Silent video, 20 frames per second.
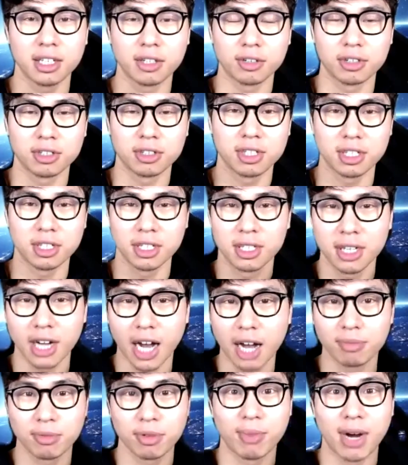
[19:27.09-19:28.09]
in order to
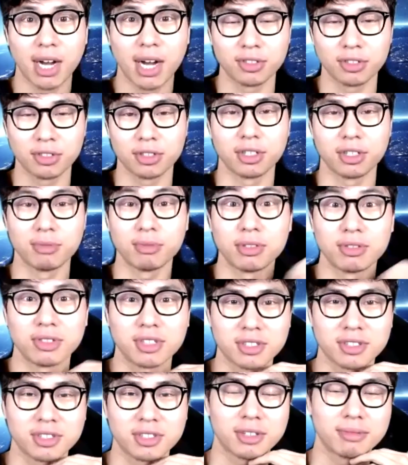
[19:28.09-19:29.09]
optimize your immune
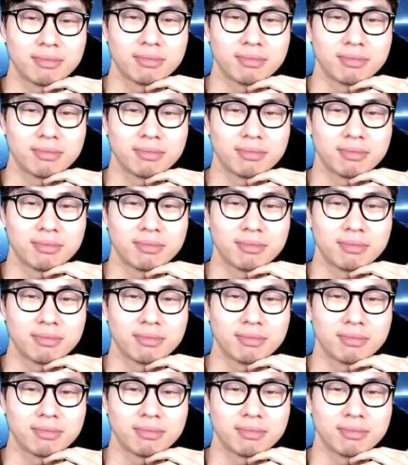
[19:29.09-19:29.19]
system?